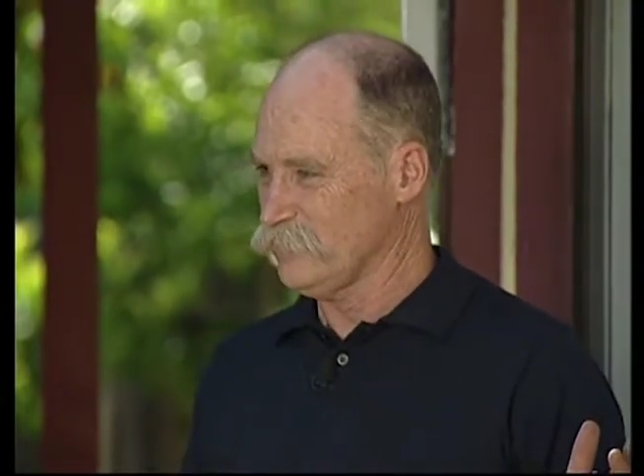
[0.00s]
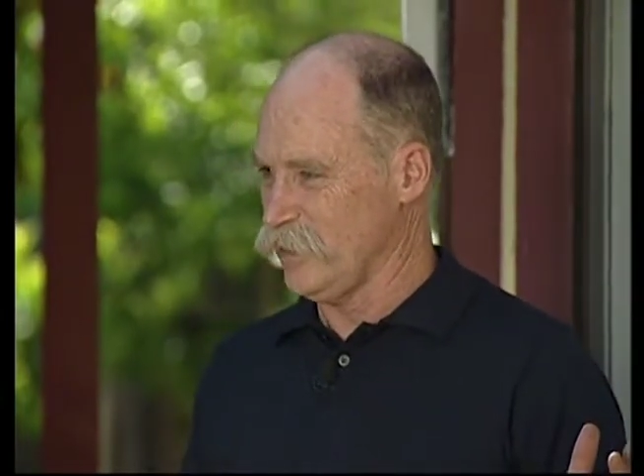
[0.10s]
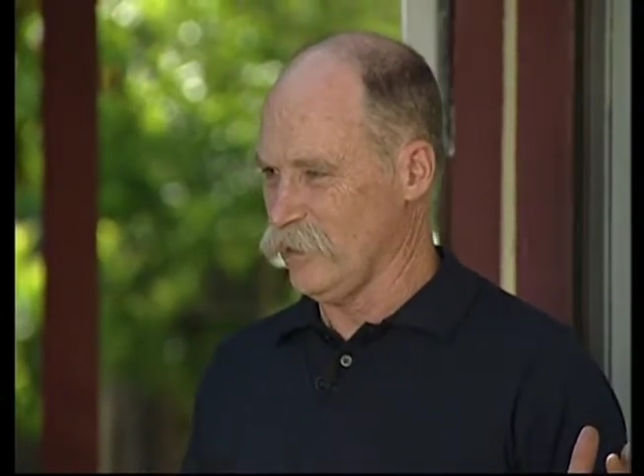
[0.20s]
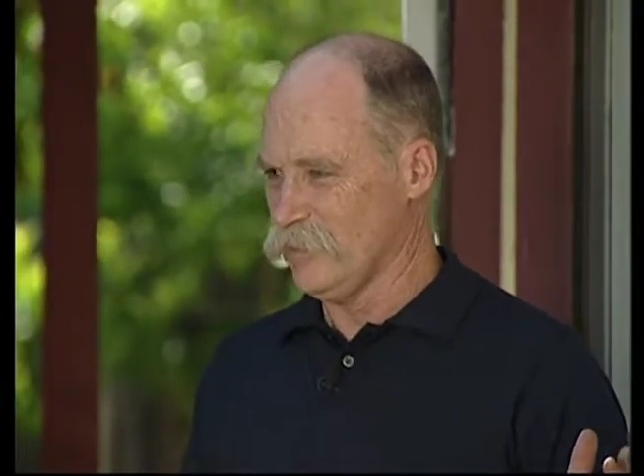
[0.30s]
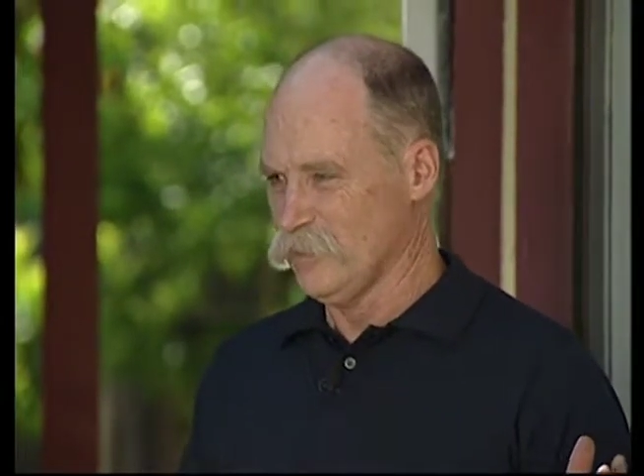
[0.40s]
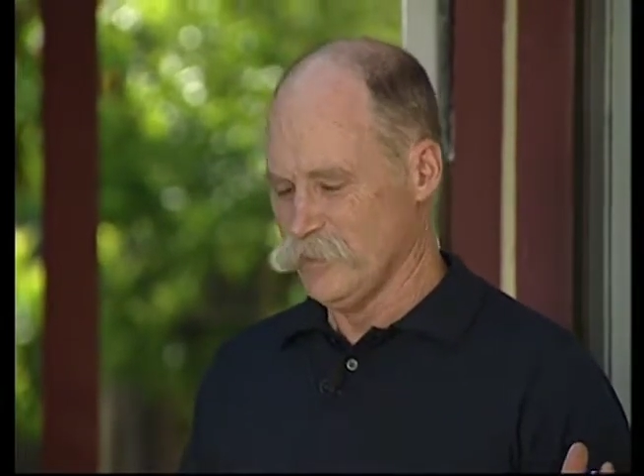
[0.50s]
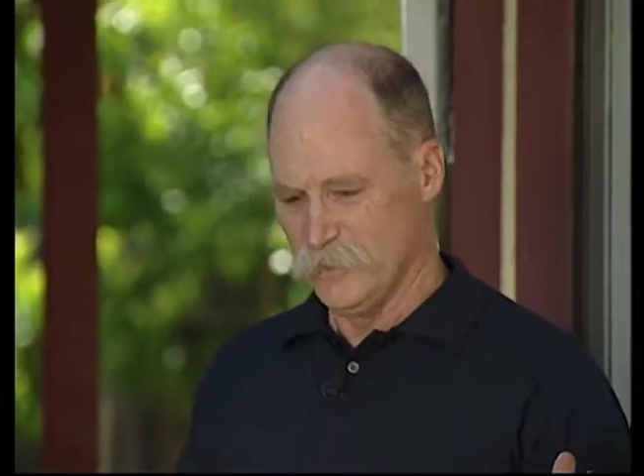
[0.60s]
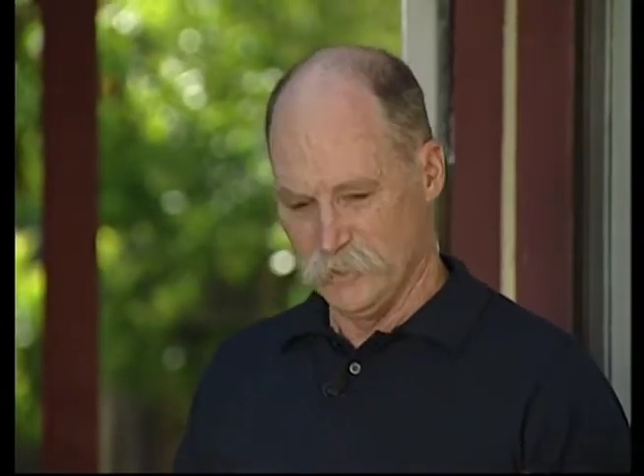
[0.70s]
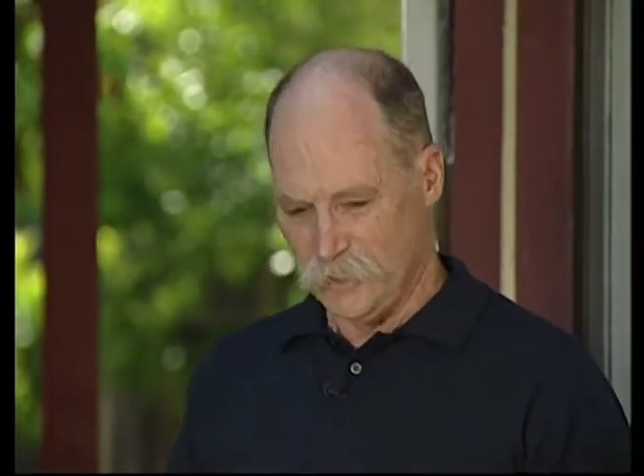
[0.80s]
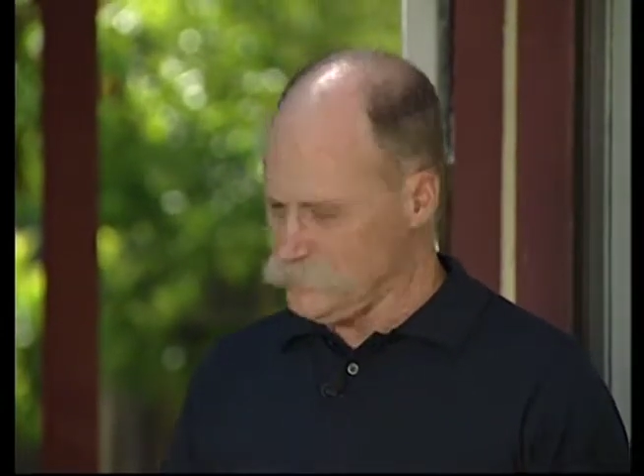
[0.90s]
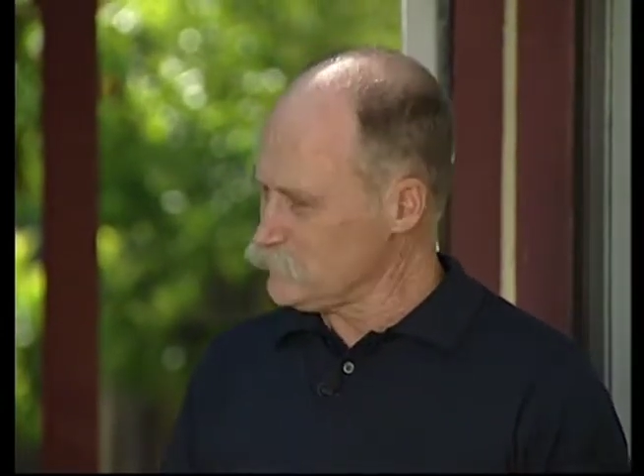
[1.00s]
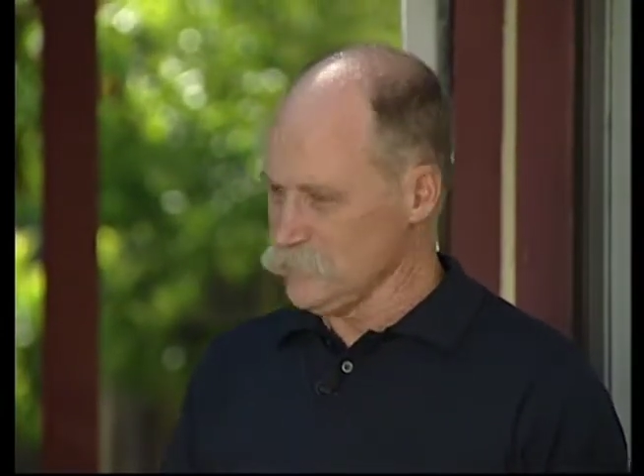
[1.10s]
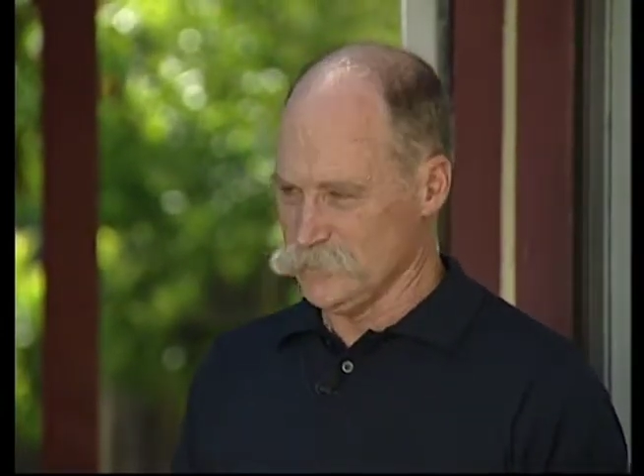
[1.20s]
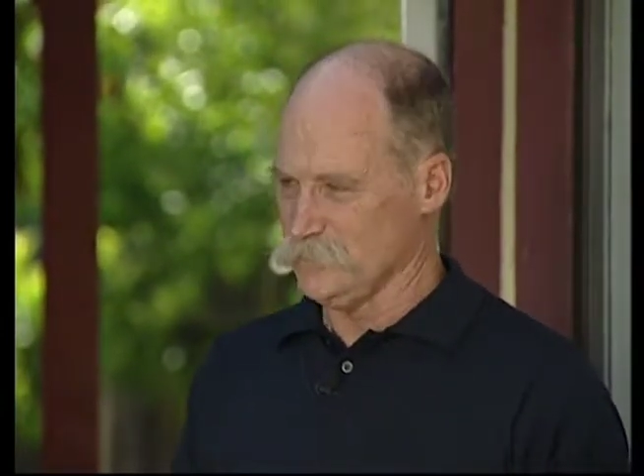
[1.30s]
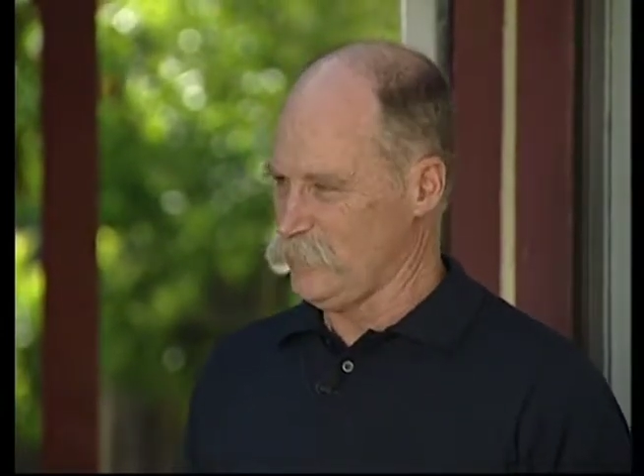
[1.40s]
Now, that just
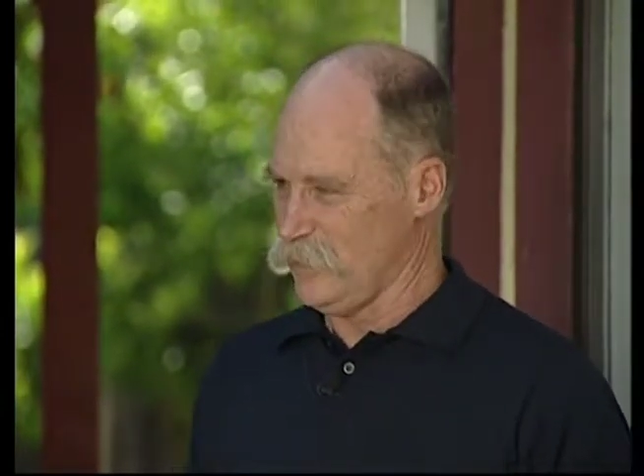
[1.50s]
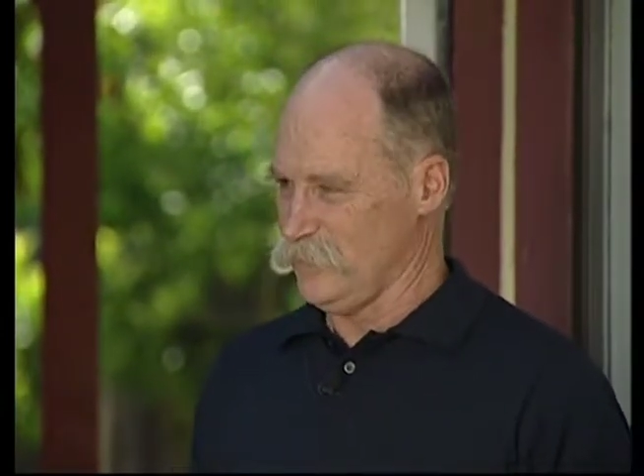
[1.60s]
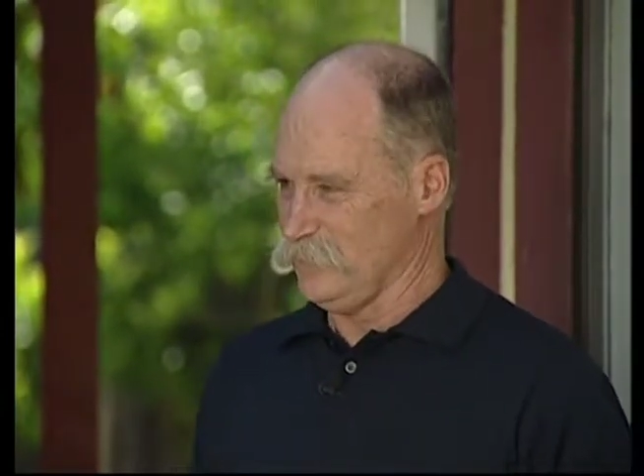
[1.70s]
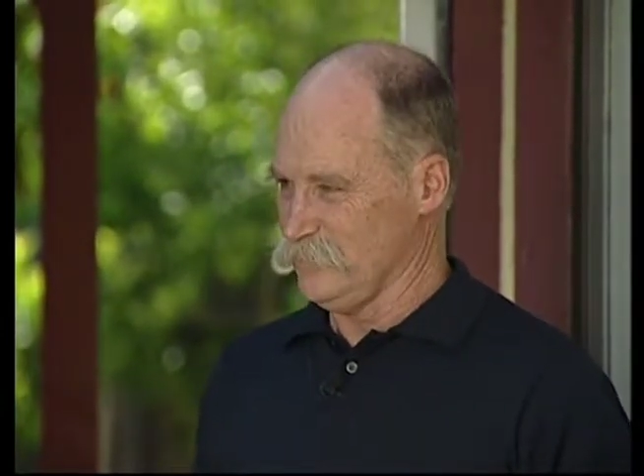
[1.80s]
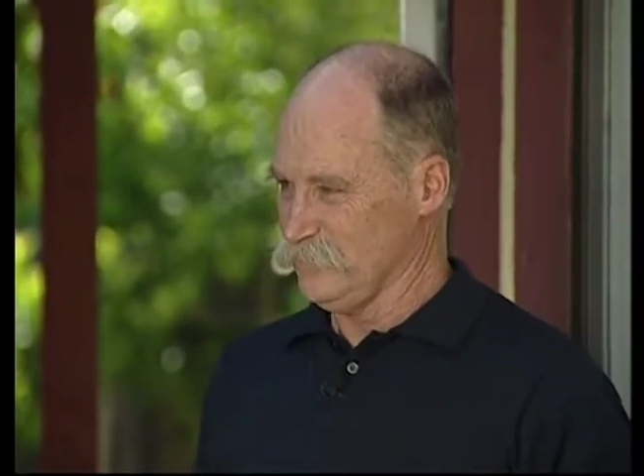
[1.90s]
doesn't make it.